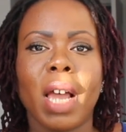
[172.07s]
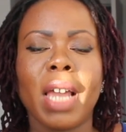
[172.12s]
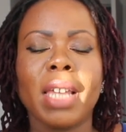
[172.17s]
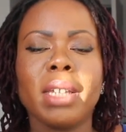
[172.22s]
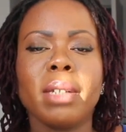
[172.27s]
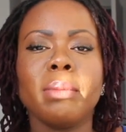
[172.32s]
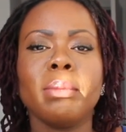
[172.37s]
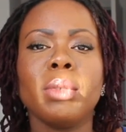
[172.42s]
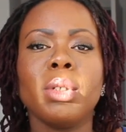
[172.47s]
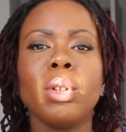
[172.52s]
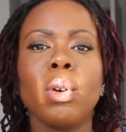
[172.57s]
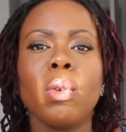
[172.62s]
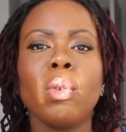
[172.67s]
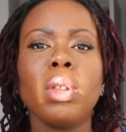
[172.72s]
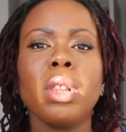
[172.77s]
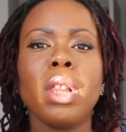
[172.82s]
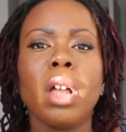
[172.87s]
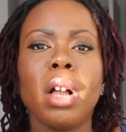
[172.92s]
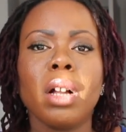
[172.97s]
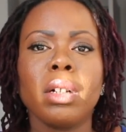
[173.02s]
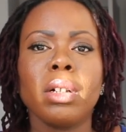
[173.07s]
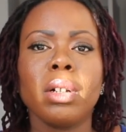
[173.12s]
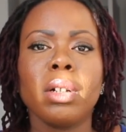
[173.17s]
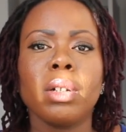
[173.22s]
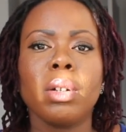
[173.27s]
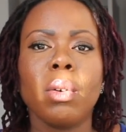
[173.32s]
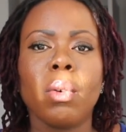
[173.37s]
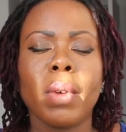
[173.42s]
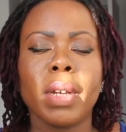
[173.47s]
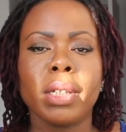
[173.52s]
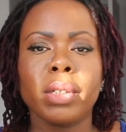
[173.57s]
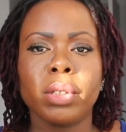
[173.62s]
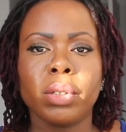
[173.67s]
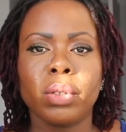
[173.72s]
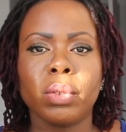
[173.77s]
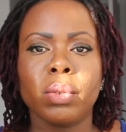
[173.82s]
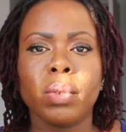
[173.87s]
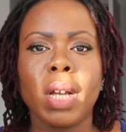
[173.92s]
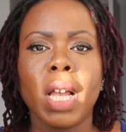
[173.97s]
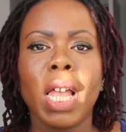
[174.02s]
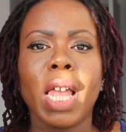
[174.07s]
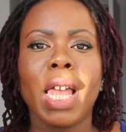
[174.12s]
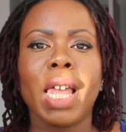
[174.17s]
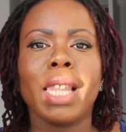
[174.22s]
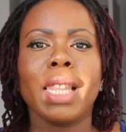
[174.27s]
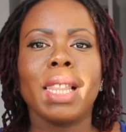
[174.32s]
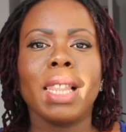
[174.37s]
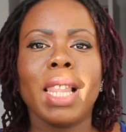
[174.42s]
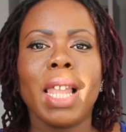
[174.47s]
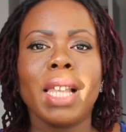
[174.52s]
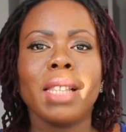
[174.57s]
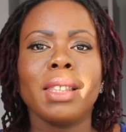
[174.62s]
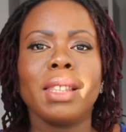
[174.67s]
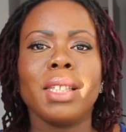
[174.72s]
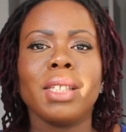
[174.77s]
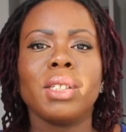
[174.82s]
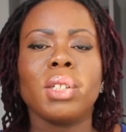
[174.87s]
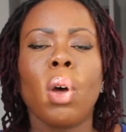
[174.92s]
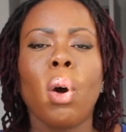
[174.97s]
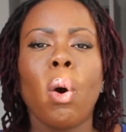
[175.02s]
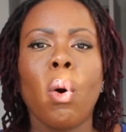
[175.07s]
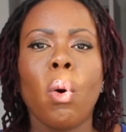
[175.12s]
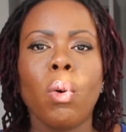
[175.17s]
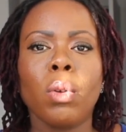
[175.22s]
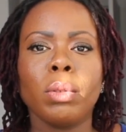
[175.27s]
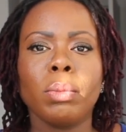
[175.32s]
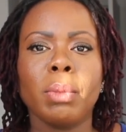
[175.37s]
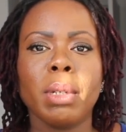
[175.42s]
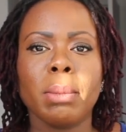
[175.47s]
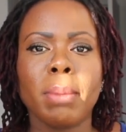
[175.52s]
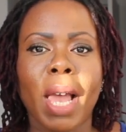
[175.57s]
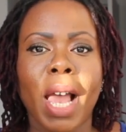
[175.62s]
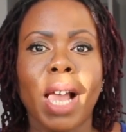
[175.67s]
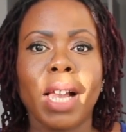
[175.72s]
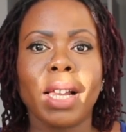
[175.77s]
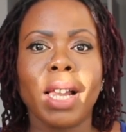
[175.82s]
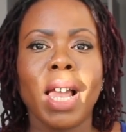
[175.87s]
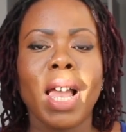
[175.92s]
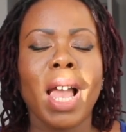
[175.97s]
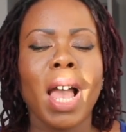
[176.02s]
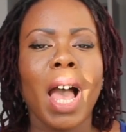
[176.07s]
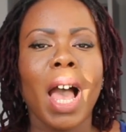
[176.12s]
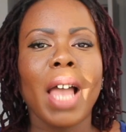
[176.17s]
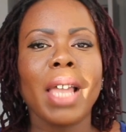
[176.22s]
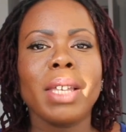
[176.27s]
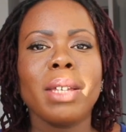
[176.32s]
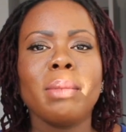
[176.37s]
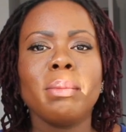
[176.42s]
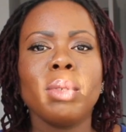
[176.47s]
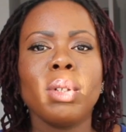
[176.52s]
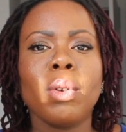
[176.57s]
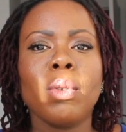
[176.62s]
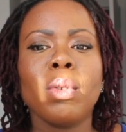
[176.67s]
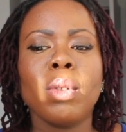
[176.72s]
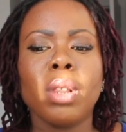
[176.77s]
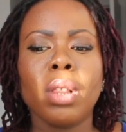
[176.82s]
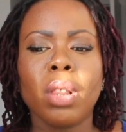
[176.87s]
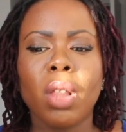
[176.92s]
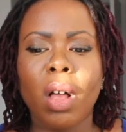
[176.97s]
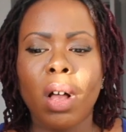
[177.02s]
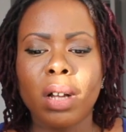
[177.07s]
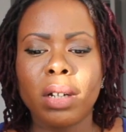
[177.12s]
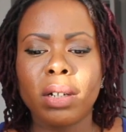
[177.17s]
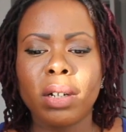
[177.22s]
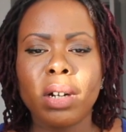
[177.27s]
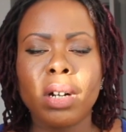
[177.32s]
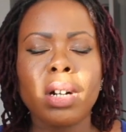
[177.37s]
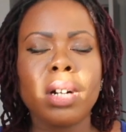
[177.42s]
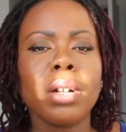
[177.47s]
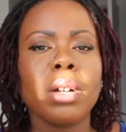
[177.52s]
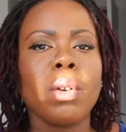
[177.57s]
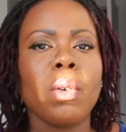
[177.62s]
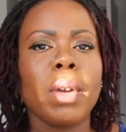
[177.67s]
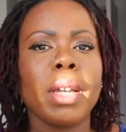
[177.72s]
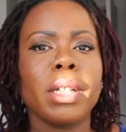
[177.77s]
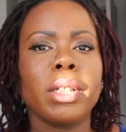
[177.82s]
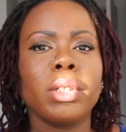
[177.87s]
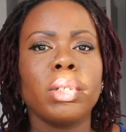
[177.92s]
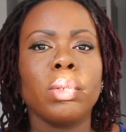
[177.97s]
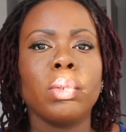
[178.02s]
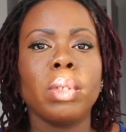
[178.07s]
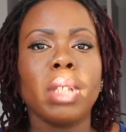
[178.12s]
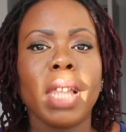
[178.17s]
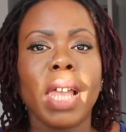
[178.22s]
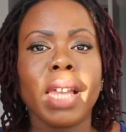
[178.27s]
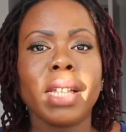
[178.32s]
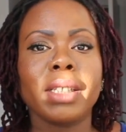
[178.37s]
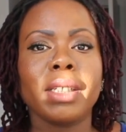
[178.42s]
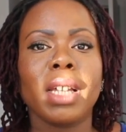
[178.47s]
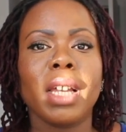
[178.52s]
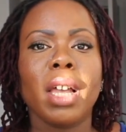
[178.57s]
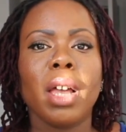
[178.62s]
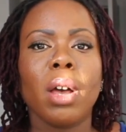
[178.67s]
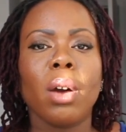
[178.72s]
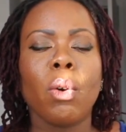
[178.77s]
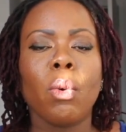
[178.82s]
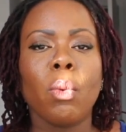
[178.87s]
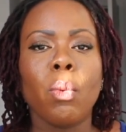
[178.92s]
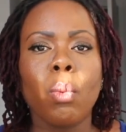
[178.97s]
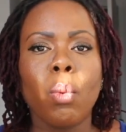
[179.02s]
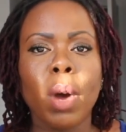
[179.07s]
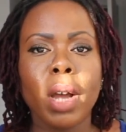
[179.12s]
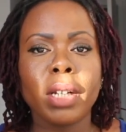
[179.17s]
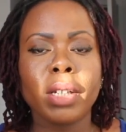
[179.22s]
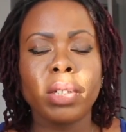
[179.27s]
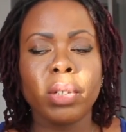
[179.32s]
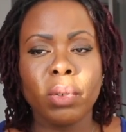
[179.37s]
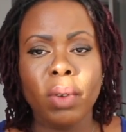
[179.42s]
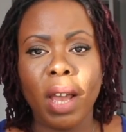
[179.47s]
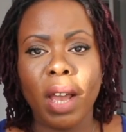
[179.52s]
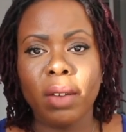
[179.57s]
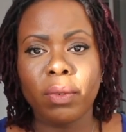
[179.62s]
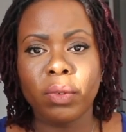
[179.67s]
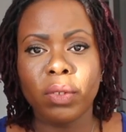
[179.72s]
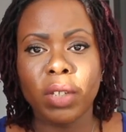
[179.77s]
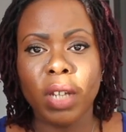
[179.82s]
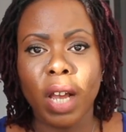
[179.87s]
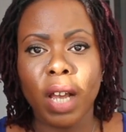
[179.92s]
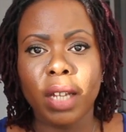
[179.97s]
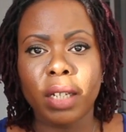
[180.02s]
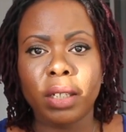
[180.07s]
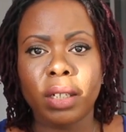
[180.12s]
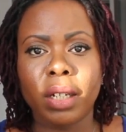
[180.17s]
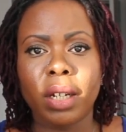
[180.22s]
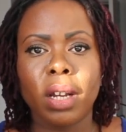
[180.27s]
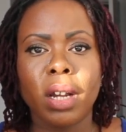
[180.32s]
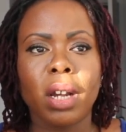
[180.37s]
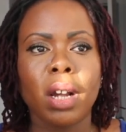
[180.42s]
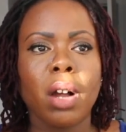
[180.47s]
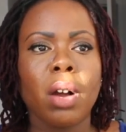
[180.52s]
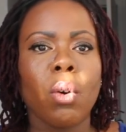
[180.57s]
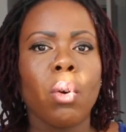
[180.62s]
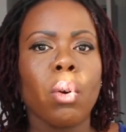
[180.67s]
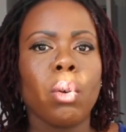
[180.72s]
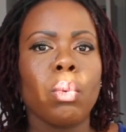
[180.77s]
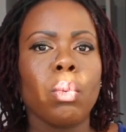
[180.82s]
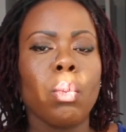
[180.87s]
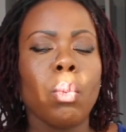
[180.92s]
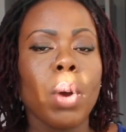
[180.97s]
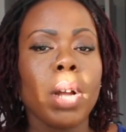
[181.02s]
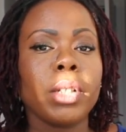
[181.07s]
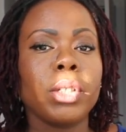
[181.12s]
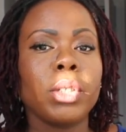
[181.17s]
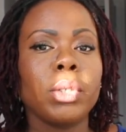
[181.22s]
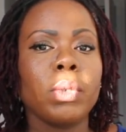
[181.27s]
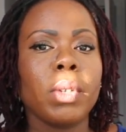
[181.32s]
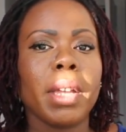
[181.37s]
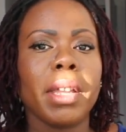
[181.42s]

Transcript: I am no longer going to let this hold me back. I am no longer going to let what you have done or what you